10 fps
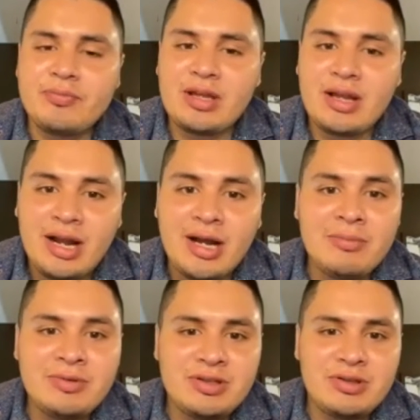
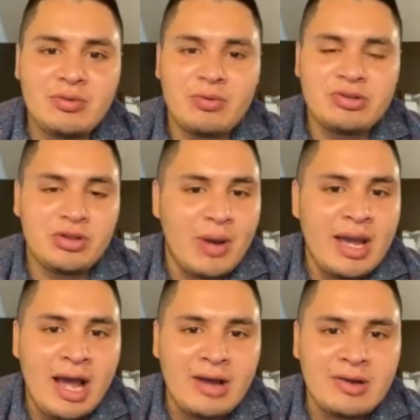come to the White
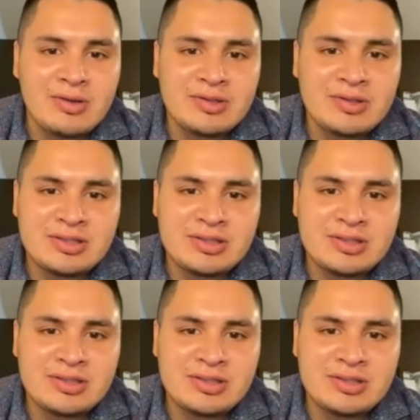House